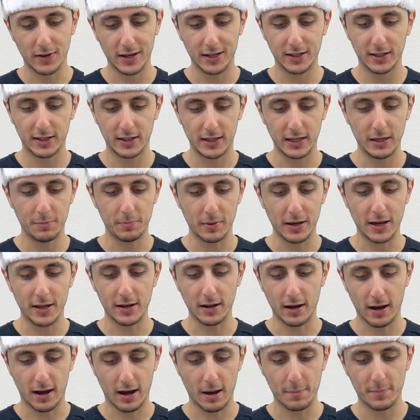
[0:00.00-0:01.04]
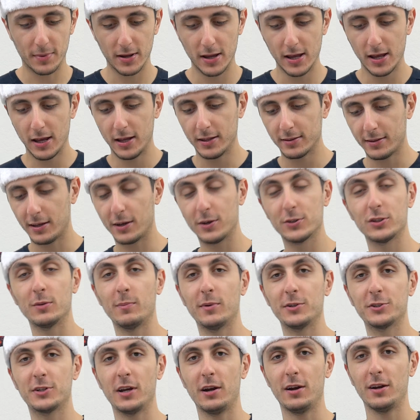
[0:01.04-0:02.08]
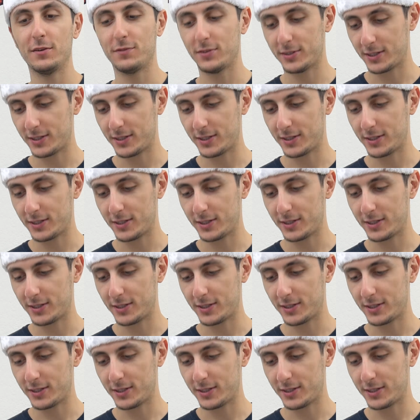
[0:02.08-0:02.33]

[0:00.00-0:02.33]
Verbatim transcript: and keep it up. Thank you so much, Gary, for